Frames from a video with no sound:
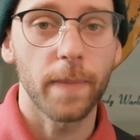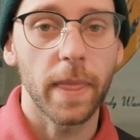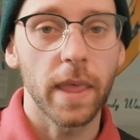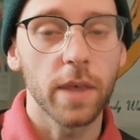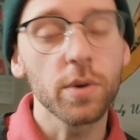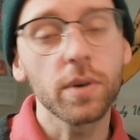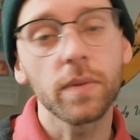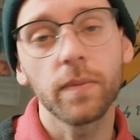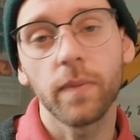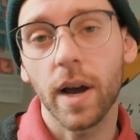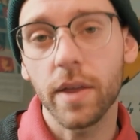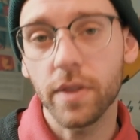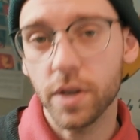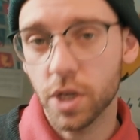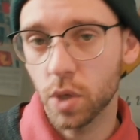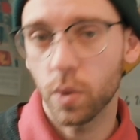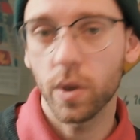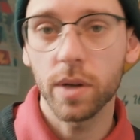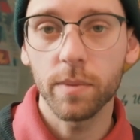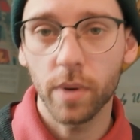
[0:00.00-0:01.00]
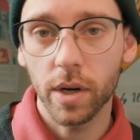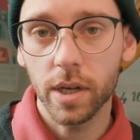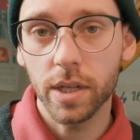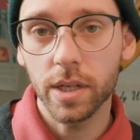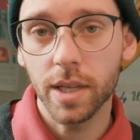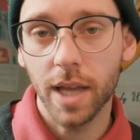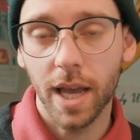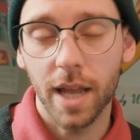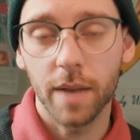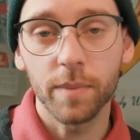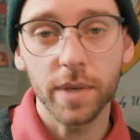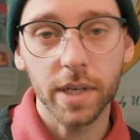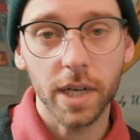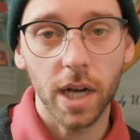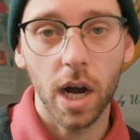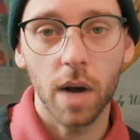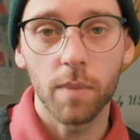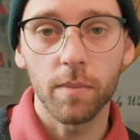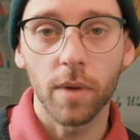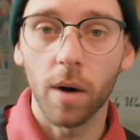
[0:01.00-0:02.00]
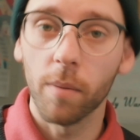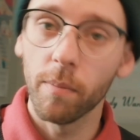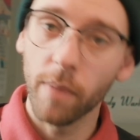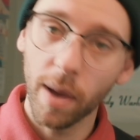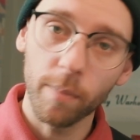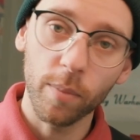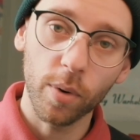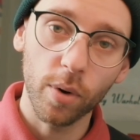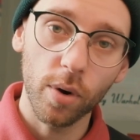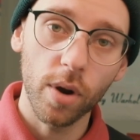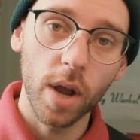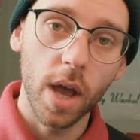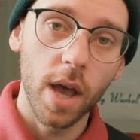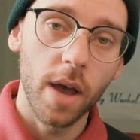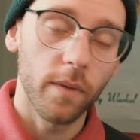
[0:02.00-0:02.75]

You can find the join button and become a member.